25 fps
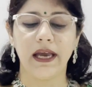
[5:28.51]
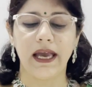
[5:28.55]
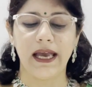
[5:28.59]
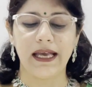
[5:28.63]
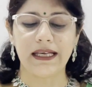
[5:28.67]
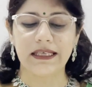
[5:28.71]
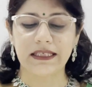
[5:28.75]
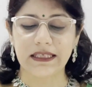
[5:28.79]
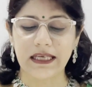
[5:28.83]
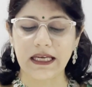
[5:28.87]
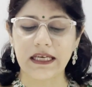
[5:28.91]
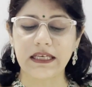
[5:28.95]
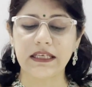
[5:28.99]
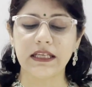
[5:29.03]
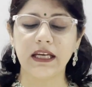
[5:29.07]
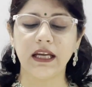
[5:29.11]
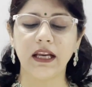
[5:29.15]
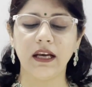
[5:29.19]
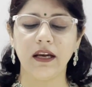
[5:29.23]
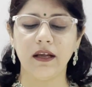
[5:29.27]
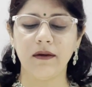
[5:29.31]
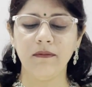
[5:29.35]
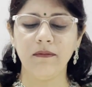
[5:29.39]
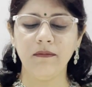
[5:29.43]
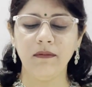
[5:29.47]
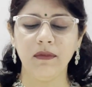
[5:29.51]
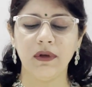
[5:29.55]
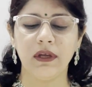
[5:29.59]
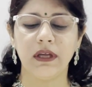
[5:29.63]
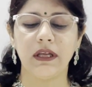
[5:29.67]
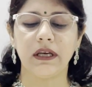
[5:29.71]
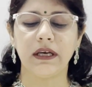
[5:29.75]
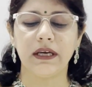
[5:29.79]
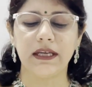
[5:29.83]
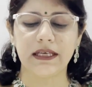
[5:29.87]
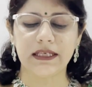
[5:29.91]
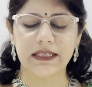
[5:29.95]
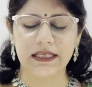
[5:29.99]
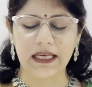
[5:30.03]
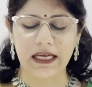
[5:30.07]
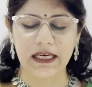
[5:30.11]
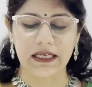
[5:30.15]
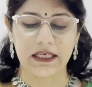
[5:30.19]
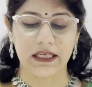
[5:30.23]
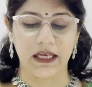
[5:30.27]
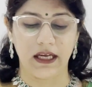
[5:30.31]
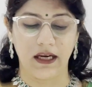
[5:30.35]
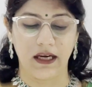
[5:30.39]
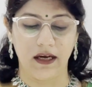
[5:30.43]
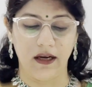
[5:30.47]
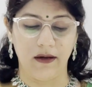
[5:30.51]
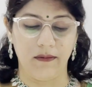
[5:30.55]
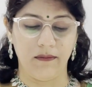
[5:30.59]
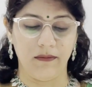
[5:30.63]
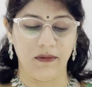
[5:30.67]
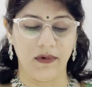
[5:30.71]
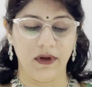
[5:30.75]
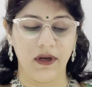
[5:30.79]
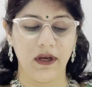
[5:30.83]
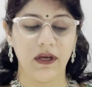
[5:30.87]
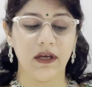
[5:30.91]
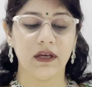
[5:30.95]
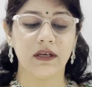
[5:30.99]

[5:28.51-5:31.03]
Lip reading: ascending limb, descending limb.